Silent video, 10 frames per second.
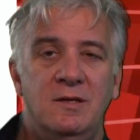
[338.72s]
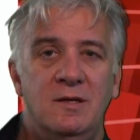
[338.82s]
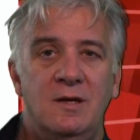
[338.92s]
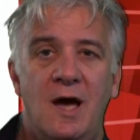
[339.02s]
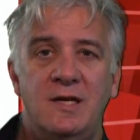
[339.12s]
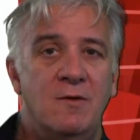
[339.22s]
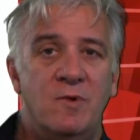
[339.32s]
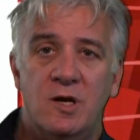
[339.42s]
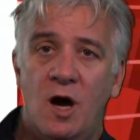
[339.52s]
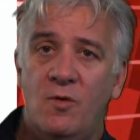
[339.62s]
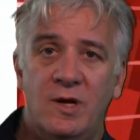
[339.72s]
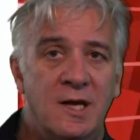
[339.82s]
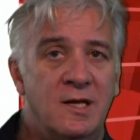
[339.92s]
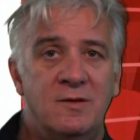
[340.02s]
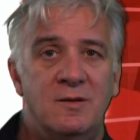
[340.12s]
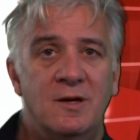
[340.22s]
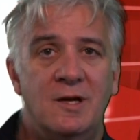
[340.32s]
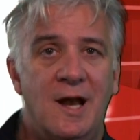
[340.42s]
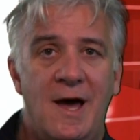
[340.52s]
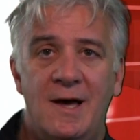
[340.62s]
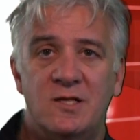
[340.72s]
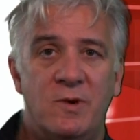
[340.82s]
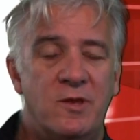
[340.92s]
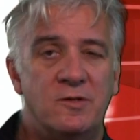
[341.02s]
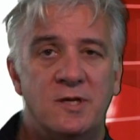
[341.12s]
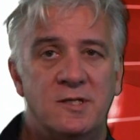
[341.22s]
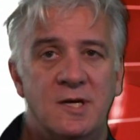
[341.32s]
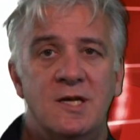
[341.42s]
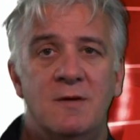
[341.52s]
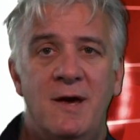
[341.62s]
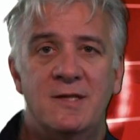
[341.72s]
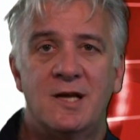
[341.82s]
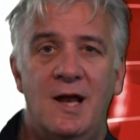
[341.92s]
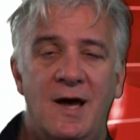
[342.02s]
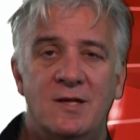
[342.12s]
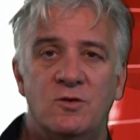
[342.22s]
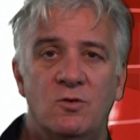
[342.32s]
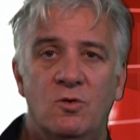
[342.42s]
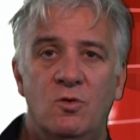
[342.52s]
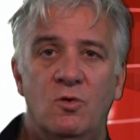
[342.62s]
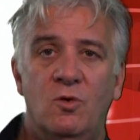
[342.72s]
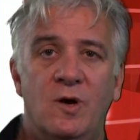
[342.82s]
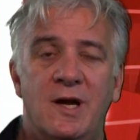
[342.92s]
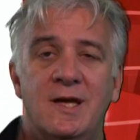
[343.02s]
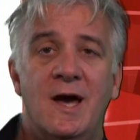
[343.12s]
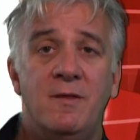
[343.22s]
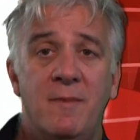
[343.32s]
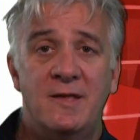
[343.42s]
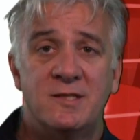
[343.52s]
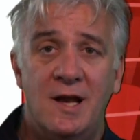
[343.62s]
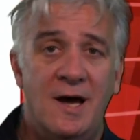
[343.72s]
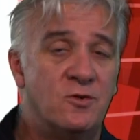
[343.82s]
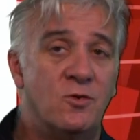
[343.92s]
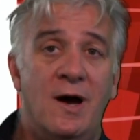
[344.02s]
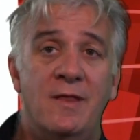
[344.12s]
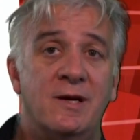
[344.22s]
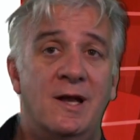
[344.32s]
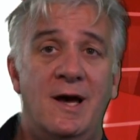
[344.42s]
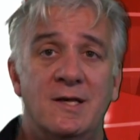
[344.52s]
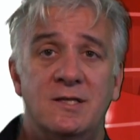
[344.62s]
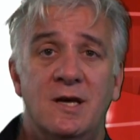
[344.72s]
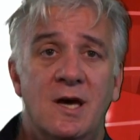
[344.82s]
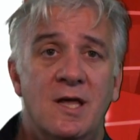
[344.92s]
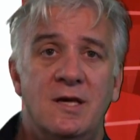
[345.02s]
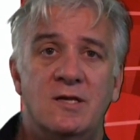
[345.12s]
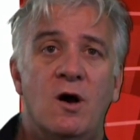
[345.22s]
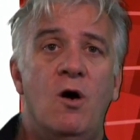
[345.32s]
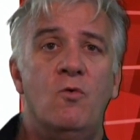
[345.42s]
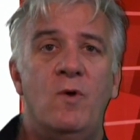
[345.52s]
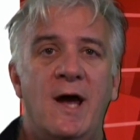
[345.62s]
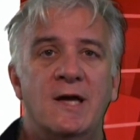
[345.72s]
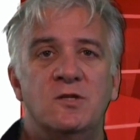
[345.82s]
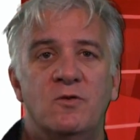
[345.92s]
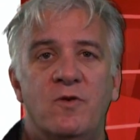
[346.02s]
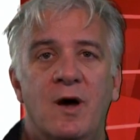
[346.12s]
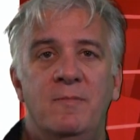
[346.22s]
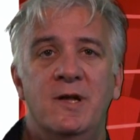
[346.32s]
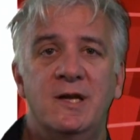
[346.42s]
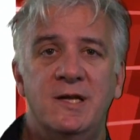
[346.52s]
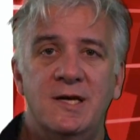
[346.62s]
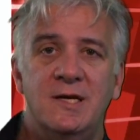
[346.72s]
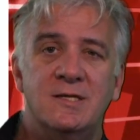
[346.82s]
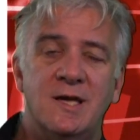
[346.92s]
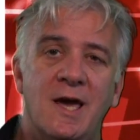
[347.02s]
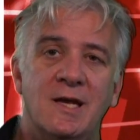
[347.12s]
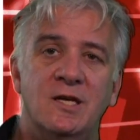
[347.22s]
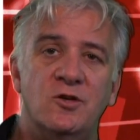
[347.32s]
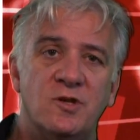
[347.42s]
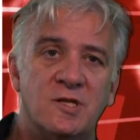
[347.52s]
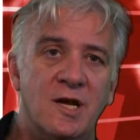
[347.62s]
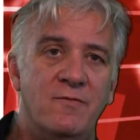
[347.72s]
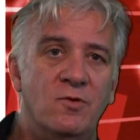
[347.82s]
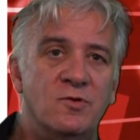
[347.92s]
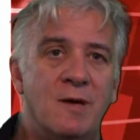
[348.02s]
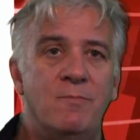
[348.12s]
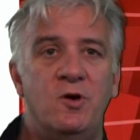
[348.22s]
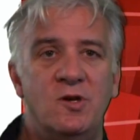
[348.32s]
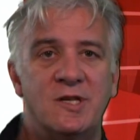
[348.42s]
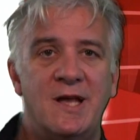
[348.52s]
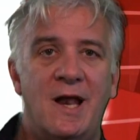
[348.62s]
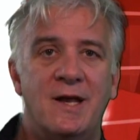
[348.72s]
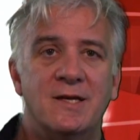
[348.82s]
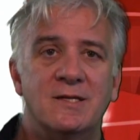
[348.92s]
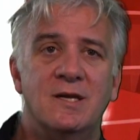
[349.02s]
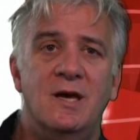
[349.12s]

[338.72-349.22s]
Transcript: And yet we know in any class, whether it's a senior maths class or any other maths class or other class, there's a whole range of abilities and interest levels and personalities.